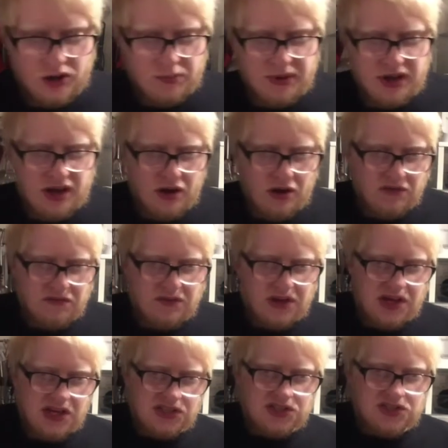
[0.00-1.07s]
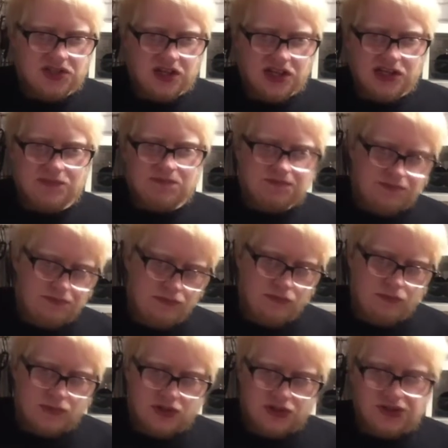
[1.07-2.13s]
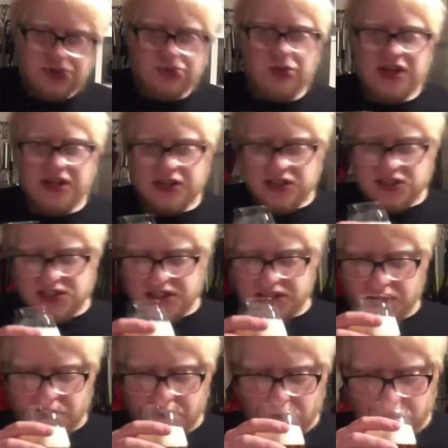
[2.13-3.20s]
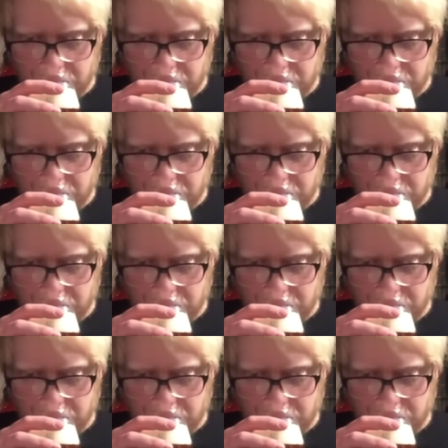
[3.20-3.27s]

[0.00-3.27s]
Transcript: little bit of a slight sweetness in there,